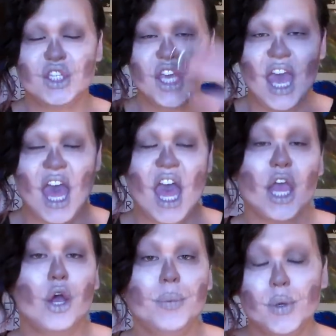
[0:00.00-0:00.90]
So yeah, I
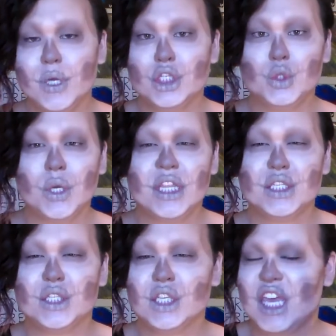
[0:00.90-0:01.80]
hope you enjoyed
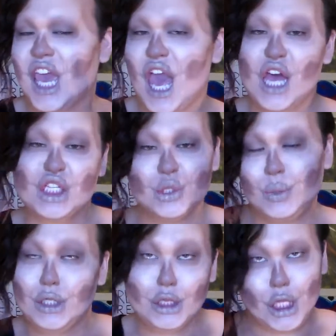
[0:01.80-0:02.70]
this
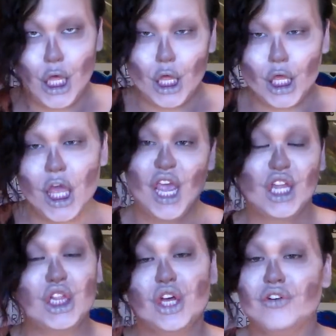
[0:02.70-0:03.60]
casual look
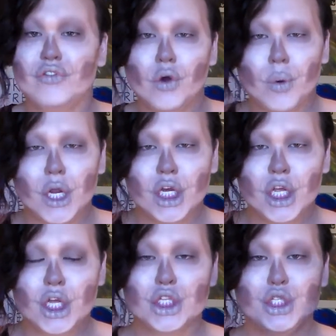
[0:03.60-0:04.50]
and look forward
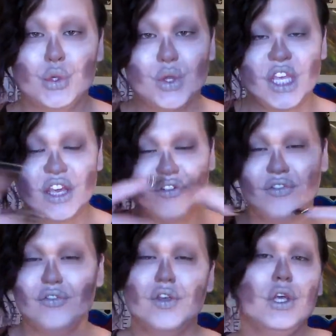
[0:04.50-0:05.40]
to the
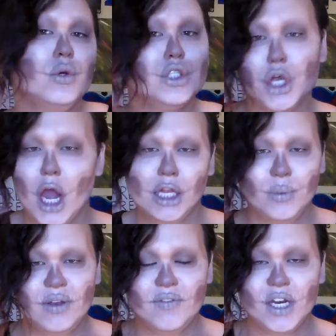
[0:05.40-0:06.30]
future
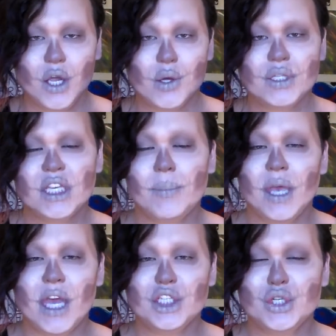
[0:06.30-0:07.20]
Halloween videos
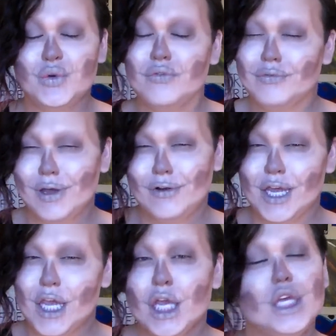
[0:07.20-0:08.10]
coming at you
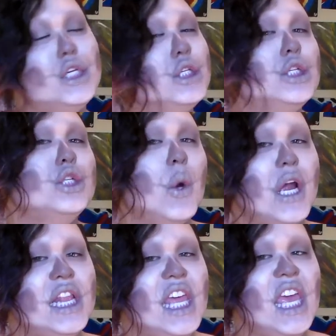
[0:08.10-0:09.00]
very shortly.